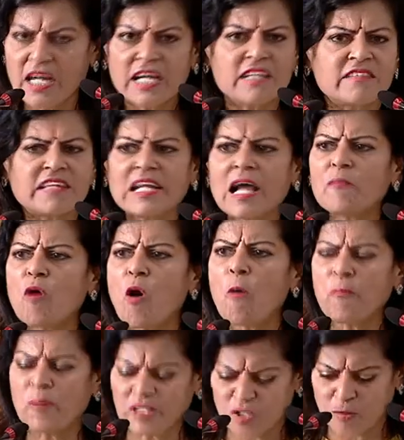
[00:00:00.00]
He said, I'm
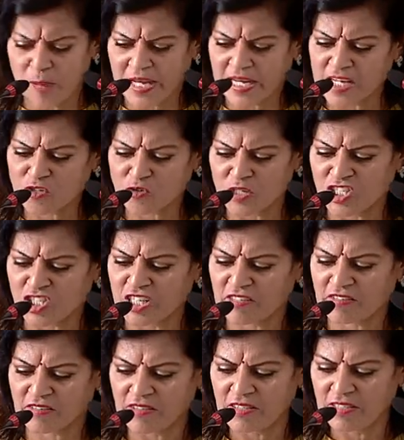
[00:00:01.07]
open to making
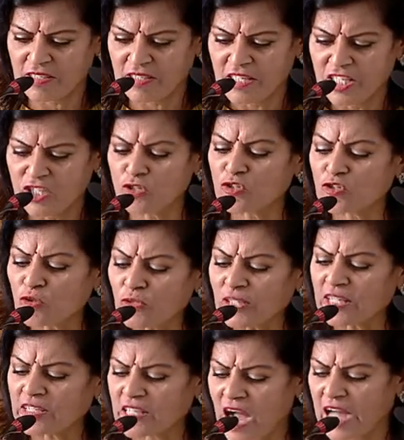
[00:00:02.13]
switches to suit
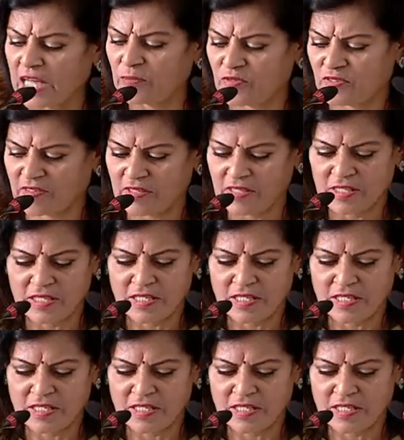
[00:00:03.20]
the times.